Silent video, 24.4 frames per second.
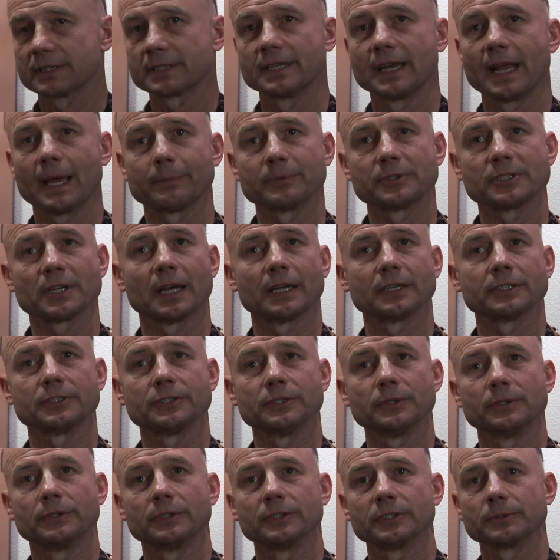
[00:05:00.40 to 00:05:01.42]
snapshot
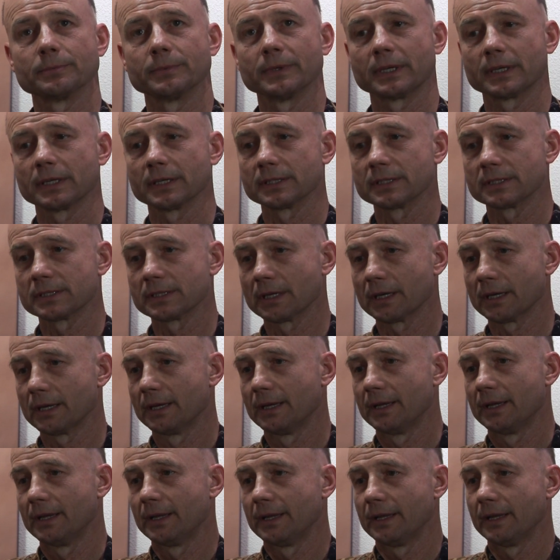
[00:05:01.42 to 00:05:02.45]
shooters, because
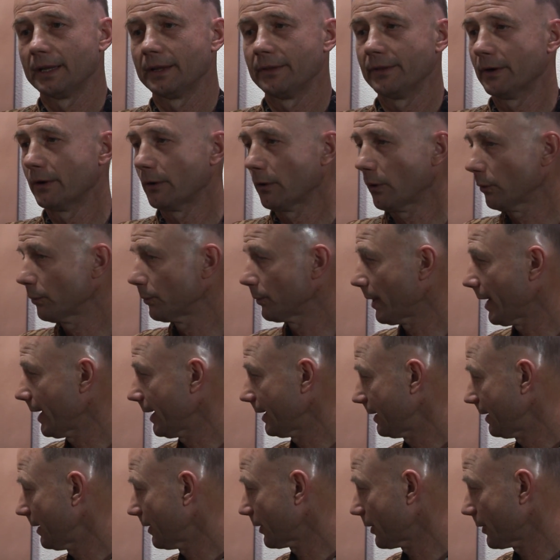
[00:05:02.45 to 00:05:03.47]
in their own
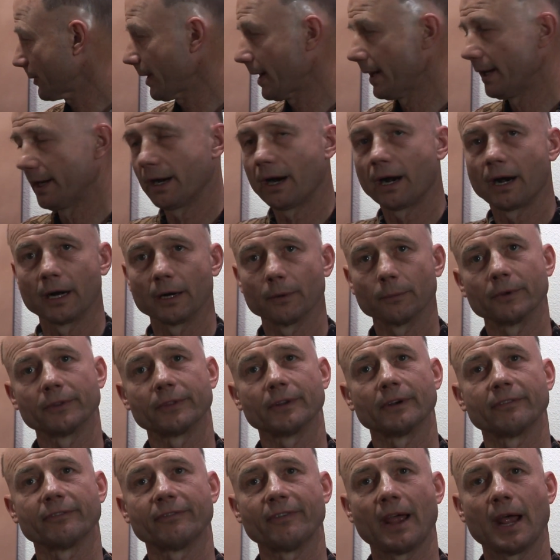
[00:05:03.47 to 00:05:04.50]
right, they're creating art with
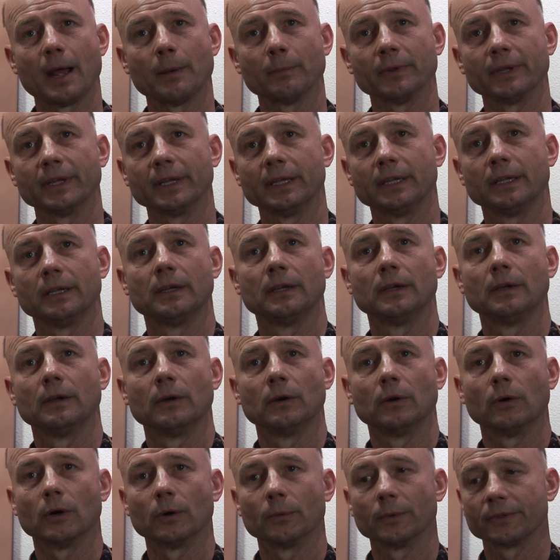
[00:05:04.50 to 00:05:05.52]
their family
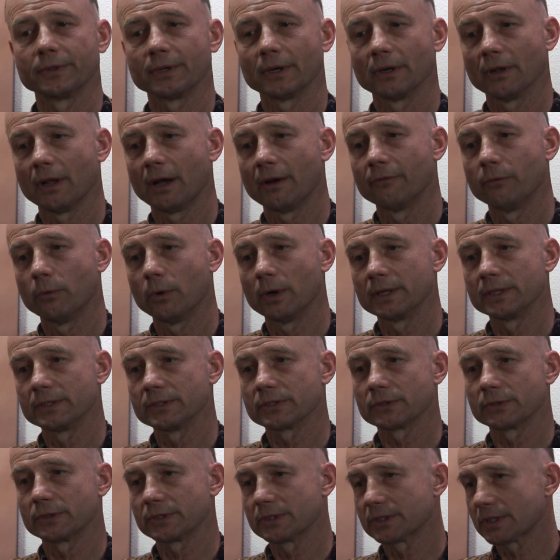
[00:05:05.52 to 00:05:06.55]
or with their loved
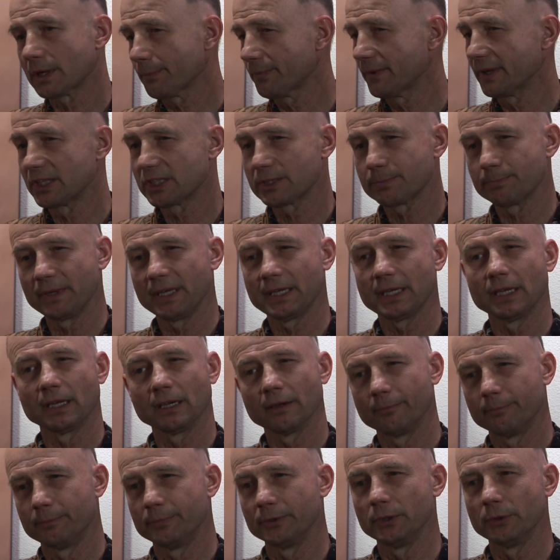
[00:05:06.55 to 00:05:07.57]
ones, or something speaking
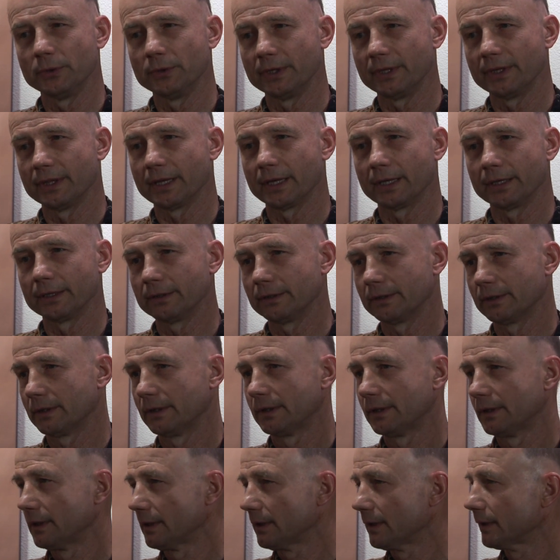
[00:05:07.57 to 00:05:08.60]
of beauty that's
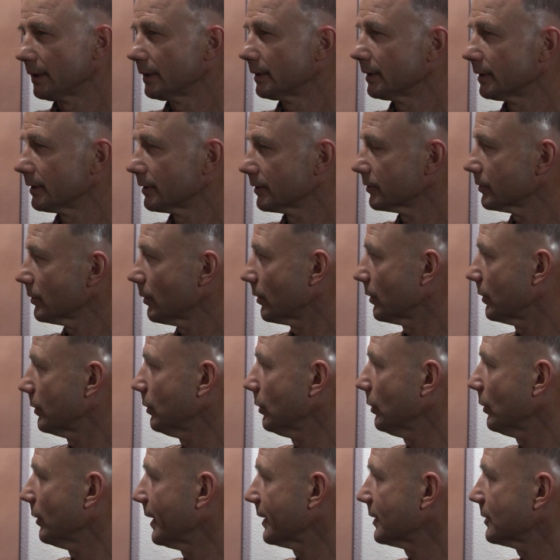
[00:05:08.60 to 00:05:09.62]
so
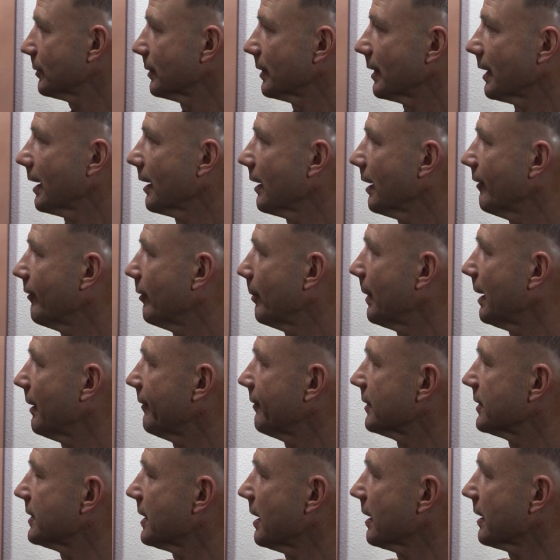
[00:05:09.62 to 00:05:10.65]
cool. That's what I love
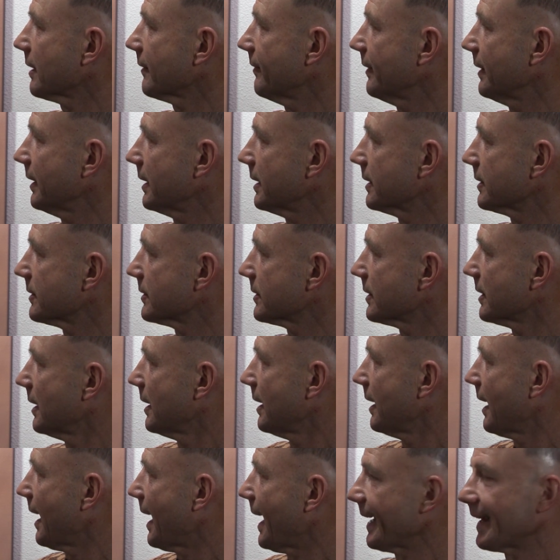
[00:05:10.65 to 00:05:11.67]
about photography, because
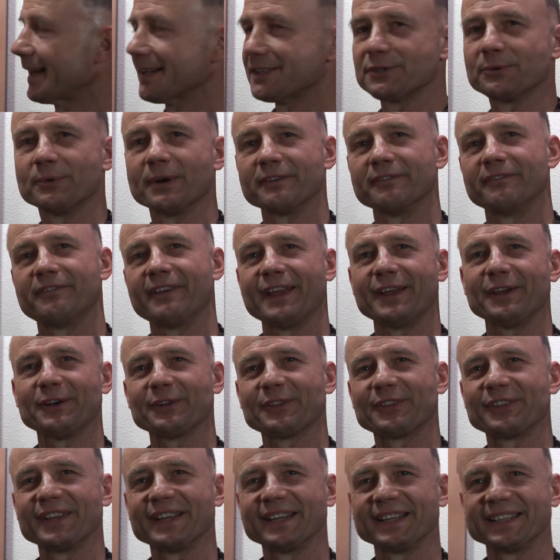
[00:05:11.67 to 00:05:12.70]
I get to unveil
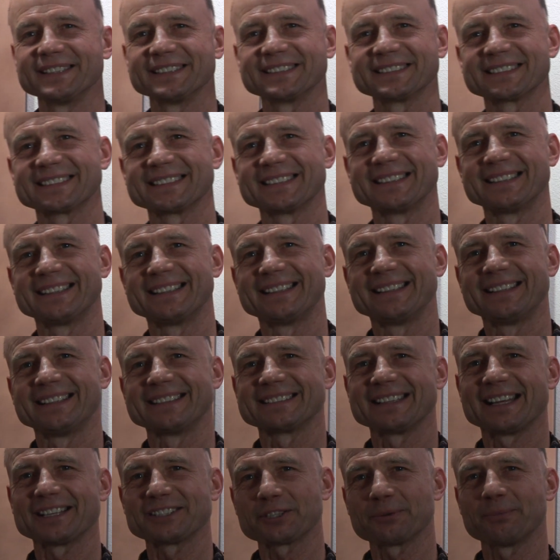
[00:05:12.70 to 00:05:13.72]
things.
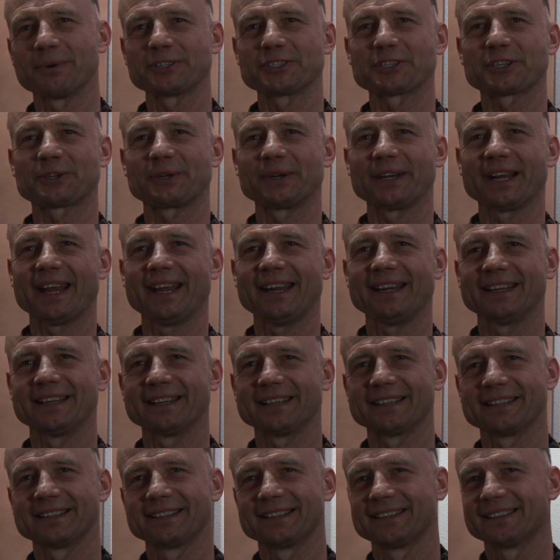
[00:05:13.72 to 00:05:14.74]
It's not so much
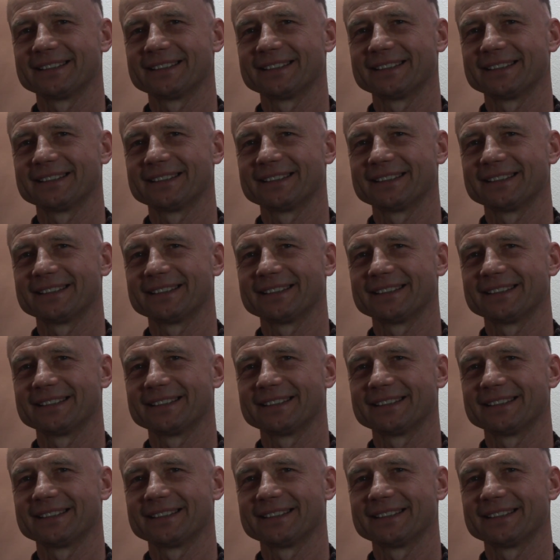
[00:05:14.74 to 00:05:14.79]
creating,